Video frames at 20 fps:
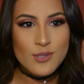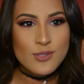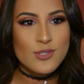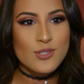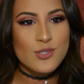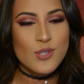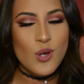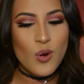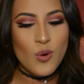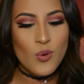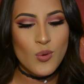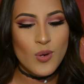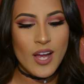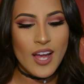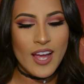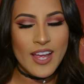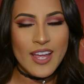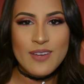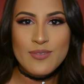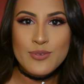So
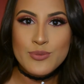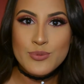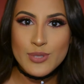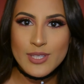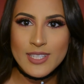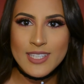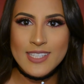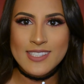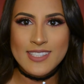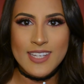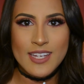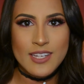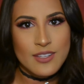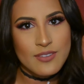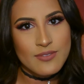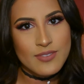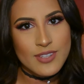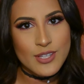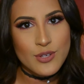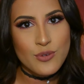I have a really
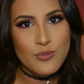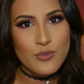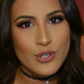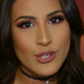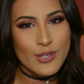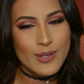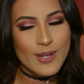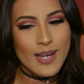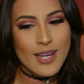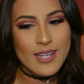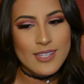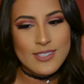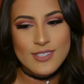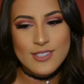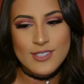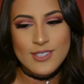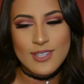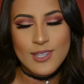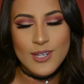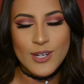exciting video for you guys
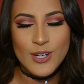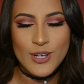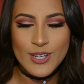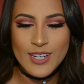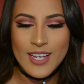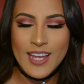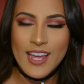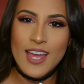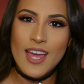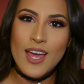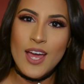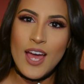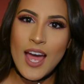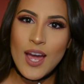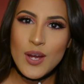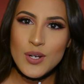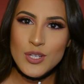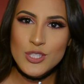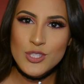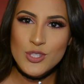to learn
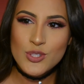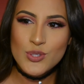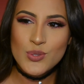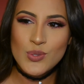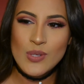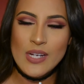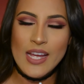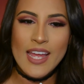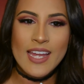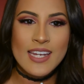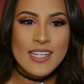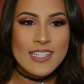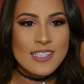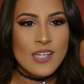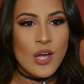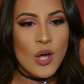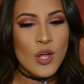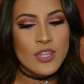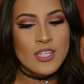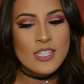how to do, and it's
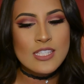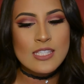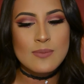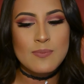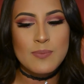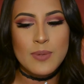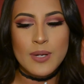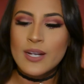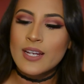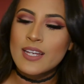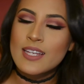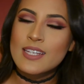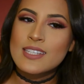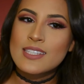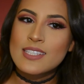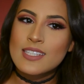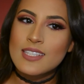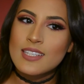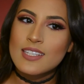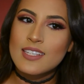on this
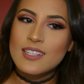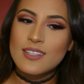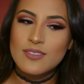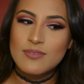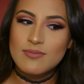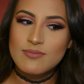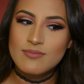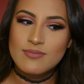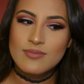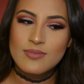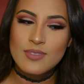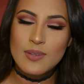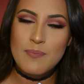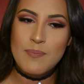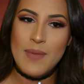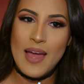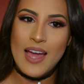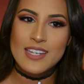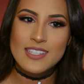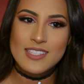burgundy
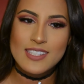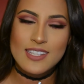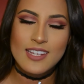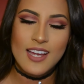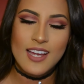matte